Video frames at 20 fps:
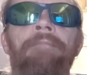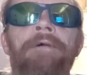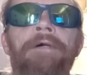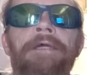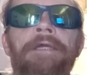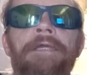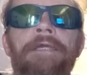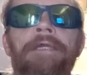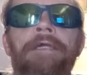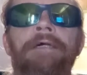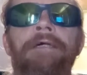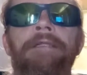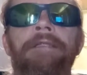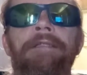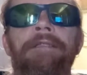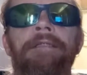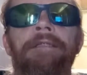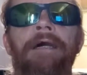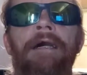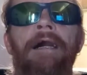me and
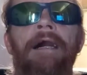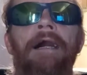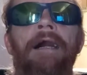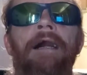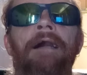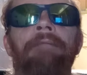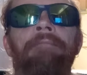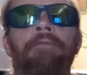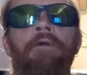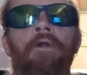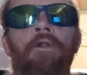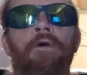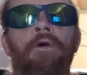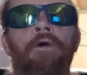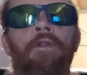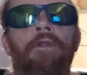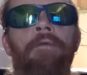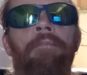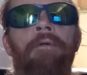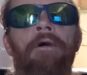uh, not
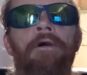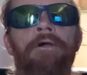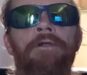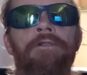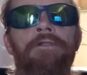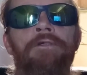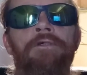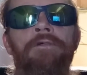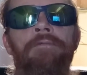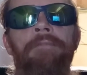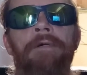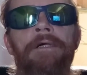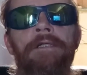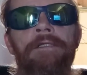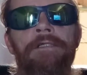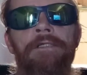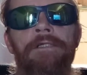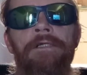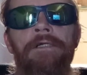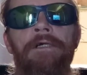hurt the pocket too
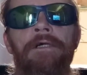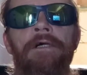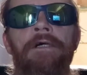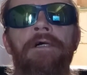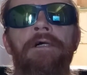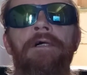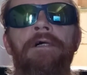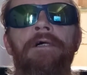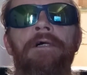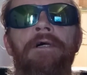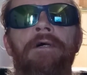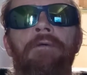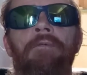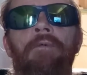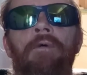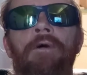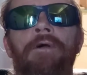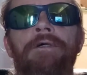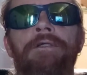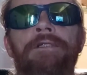much
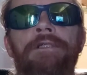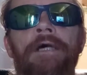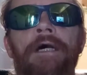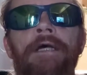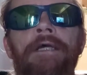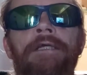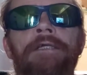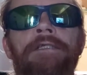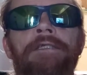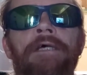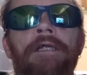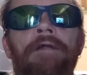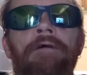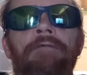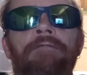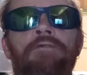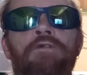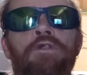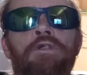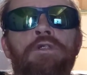was a set
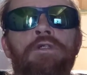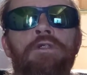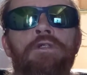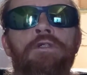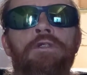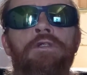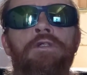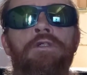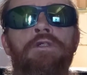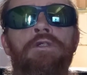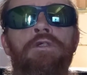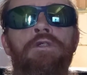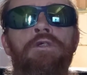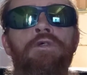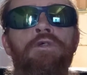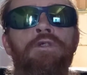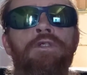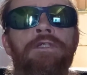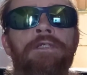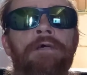of
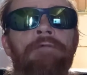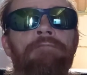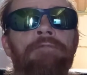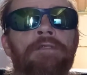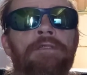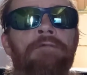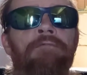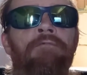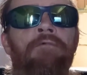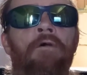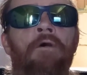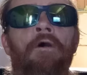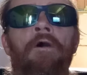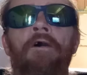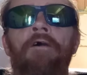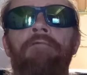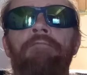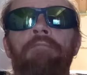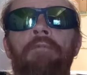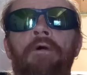
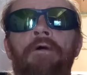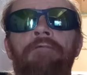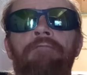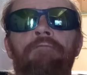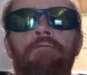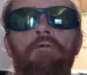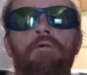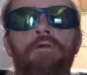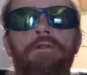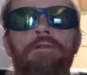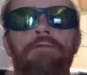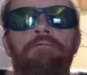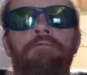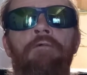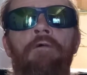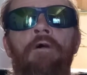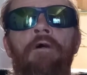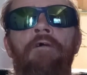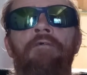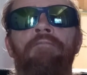275 by
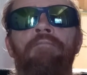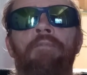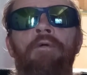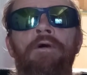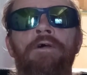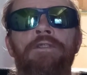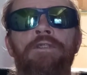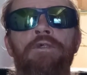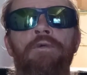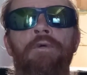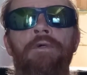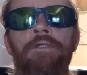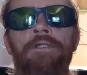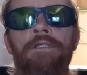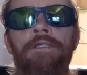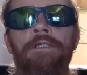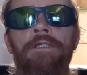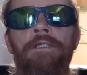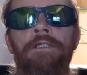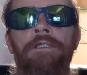45 by
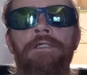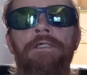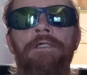20